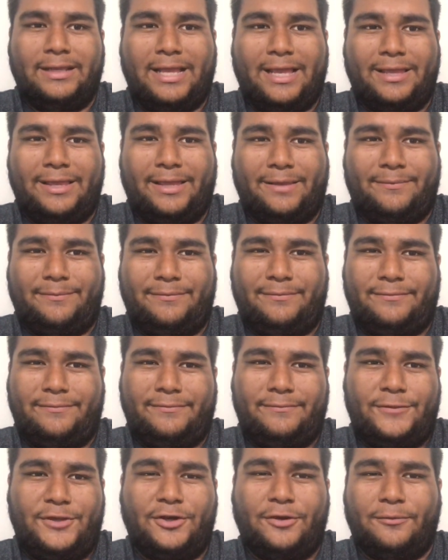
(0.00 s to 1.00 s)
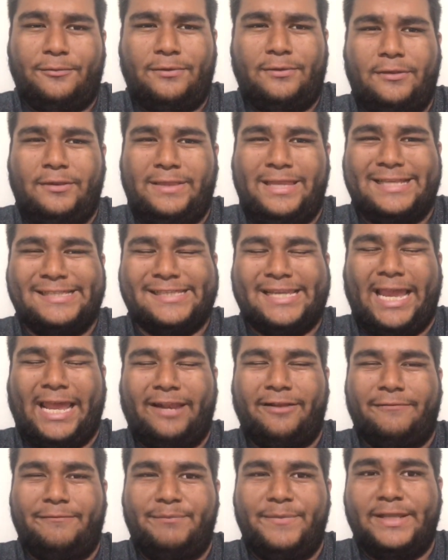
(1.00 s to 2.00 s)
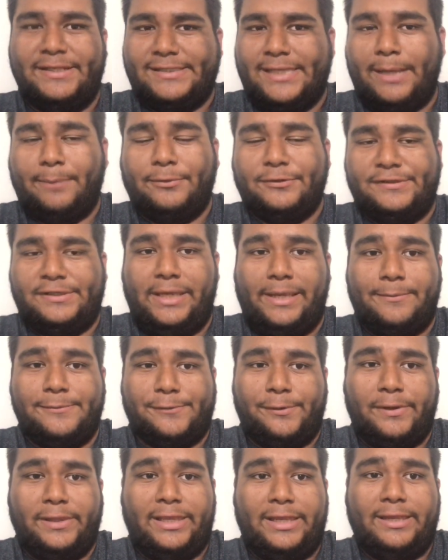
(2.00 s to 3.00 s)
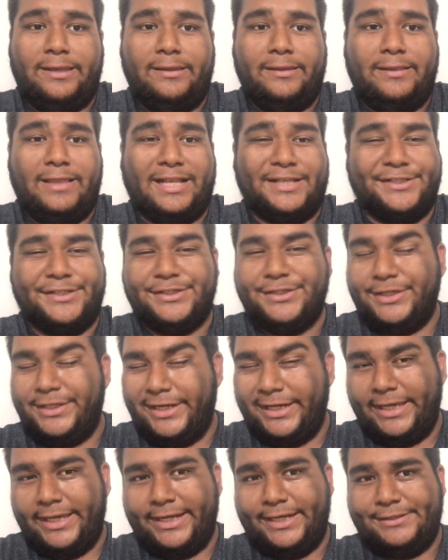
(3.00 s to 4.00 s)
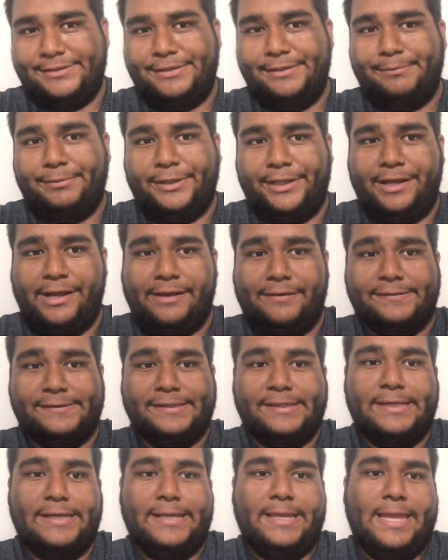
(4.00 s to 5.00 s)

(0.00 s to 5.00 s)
These kind of mid-table teams really that shouldn't get into the playoffs.